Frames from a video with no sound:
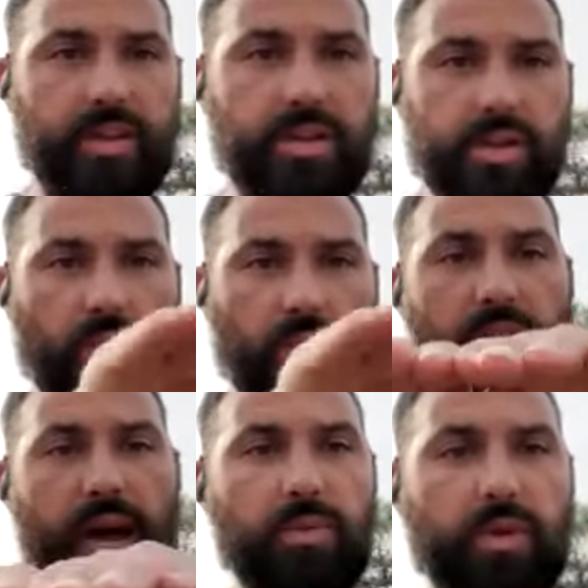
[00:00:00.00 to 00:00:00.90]
So we're
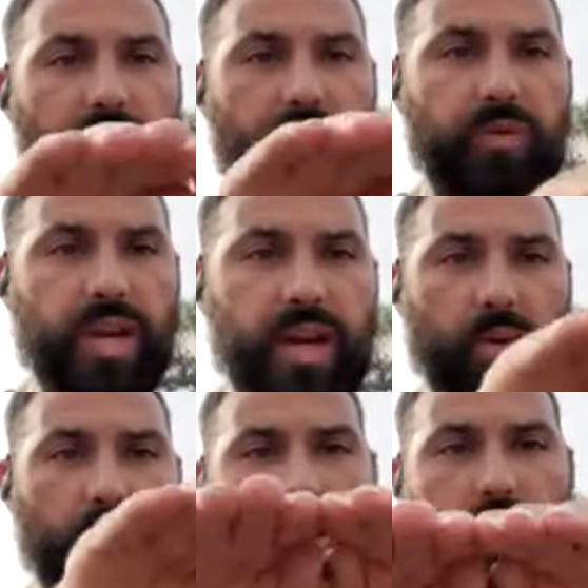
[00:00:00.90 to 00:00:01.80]
not moving the feet
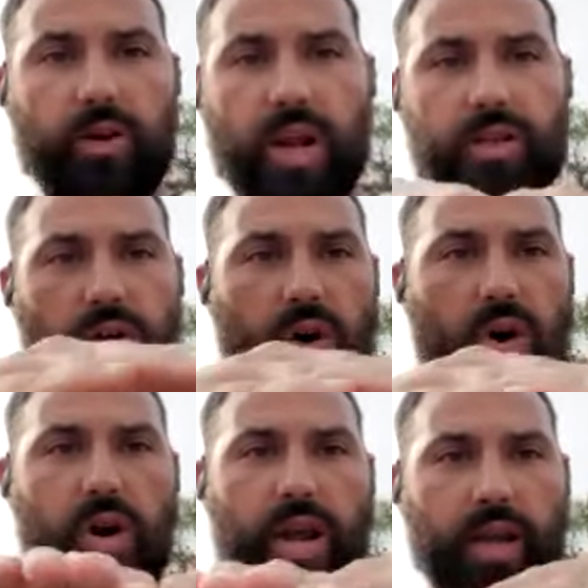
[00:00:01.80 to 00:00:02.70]
anywhere. You're not
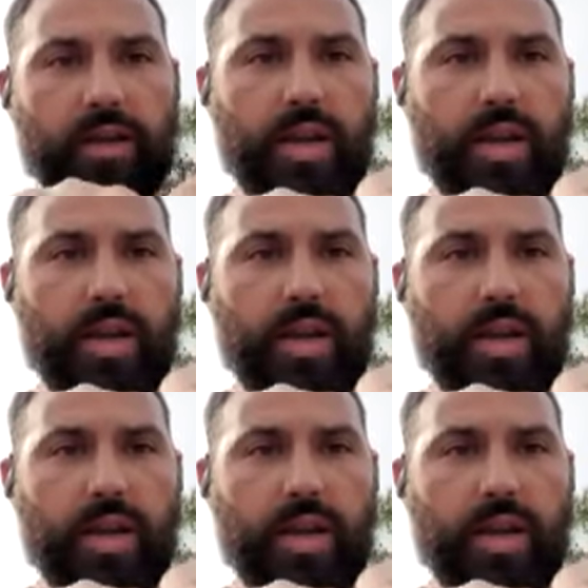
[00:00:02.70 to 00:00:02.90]
turning.